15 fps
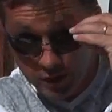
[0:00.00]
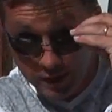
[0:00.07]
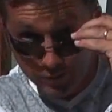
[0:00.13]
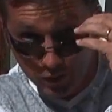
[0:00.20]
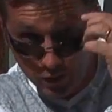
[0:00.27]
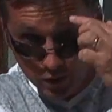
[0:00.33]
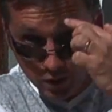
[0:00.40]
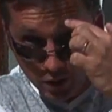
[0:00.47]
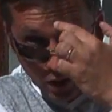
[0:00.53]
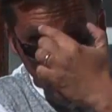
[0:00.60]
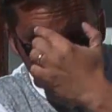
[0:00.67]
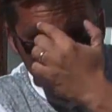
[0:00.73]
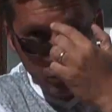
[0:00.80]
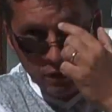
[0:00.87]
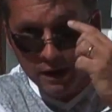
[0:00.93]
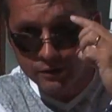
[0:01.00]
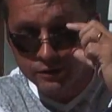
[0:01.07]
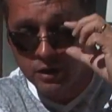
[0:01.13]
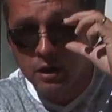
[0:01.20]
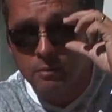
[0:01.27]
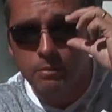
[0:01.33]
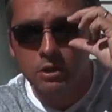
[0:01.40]
Trev, look,
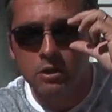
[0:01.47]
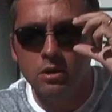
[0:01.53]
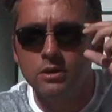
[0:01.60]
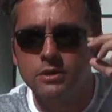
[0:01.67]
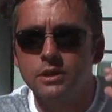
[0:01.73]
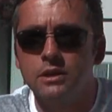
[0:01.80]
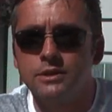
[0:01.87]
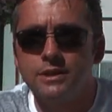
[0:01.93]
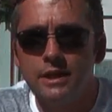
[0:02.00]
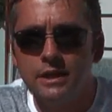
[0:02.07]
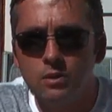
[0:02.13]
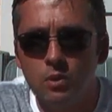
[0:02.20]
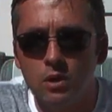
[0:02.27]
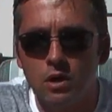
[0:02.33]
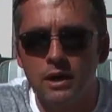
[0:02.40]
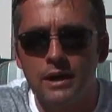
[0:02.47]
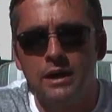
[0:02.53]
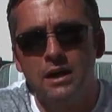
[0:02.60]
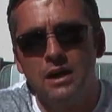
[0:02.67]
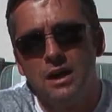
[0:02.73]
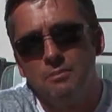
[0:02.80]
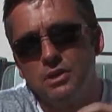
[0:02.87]
eyebrows. Because, I'll tell you why.
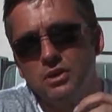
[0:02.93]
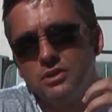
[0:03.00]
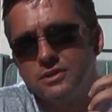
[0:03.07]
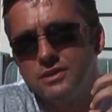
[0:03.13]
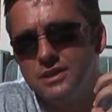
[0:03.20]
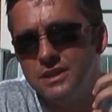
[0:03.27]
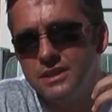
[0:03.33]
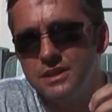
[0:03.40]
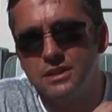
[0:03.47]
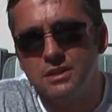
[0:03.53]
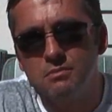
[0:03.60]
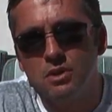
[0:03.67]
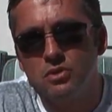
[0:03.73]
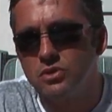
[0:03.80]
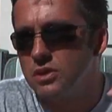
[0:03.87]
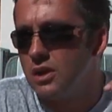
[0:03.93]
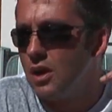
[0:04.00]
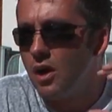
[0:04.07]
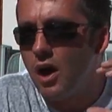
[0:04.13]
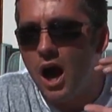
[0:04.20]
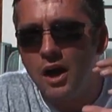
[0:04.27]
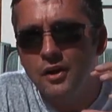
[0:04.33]
Because this is the most
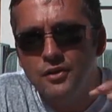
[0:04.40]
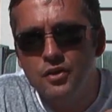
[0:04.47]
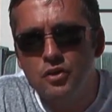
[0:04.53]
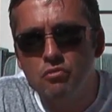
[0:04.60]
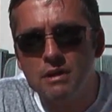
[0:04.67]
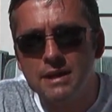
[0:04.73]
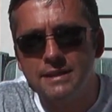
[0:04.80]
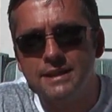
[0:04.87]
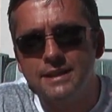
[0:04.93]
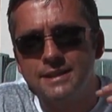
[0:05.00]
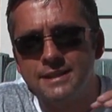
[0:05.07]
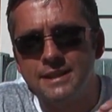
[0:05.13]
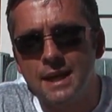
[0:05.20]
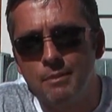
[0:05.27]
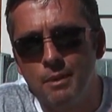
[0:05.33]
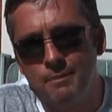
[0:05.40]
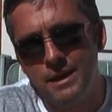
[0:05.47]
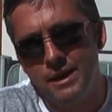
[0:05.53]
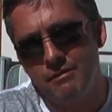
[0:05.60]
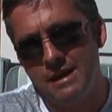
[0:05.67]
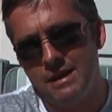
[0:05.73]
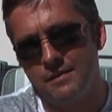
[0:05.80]
underrated summer
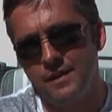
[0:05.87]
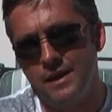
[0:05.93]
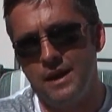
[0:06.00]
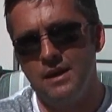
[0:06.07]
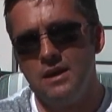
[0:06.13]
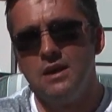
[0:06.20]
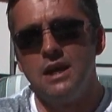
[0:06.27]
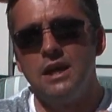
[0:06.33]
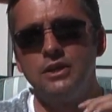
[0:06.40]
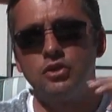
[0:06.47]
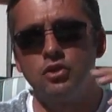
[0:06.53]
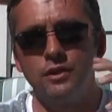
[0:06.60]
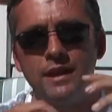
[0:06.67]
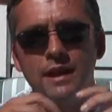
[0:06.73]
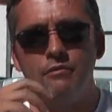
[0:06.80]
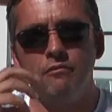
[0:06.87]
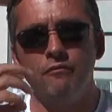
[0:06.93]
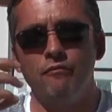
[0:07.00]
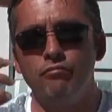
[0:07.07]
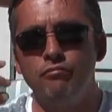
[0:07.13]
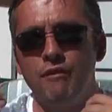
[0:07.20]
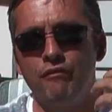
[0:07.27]
beer out there. It's got that
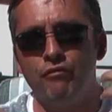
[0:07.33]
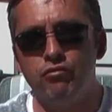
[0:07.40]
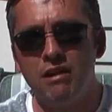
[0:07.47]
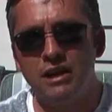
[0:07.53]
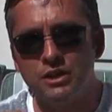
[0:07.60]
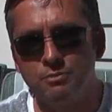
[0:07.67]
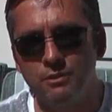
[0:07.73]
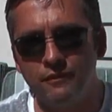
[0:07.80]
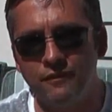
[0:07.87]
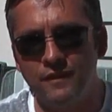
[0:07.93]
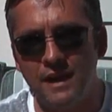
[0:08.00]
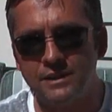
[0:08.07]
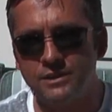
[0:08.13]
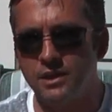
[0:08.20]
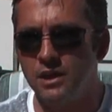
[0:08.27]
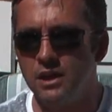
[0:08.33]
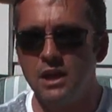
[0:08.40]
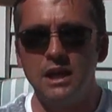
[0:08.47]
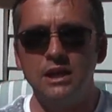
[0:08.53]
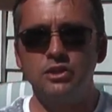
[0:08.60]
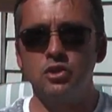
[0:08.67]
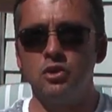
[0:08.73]
refreshment factor,
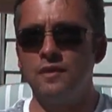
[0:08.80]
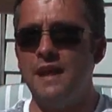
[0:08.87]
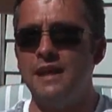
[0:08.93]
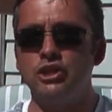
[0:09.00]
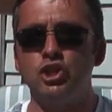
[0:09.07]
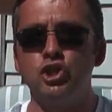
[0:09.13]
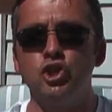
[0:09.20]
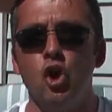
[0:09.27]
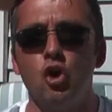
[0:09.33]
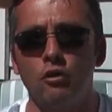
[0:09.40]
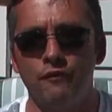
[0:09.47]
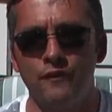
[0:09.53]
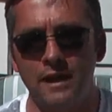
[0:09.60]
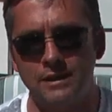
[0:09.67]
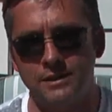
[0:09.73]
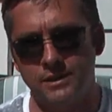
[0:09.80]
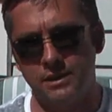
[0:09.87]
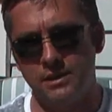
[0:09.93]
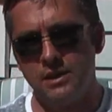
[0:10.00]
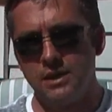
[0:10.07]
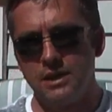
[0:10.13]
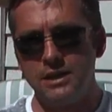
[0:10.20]
it's got that shock
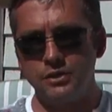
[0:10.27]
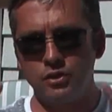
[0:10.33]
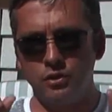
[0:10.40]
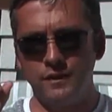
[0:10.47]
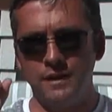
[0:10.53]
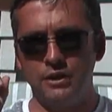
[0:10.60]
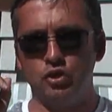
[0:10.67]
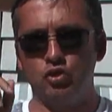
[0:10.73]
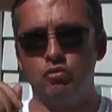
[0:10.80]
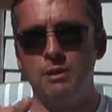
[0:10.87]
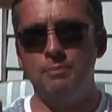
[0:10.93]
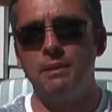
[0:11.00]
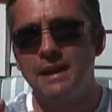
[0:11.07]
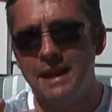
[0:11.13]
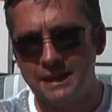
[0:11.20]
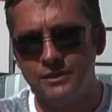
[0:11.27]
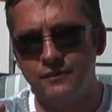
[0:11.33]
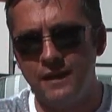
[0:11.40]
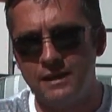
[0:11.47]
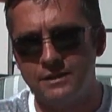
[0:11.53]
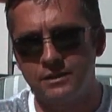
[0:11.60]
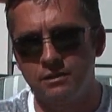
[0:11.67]
factor, it's got that XXX
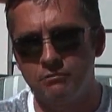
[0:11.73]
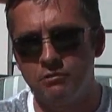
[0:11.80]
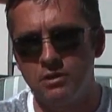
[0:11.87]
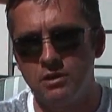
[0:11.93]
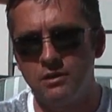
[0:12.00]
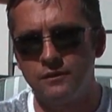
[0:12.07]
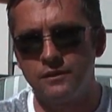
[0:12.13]
factor that we're after.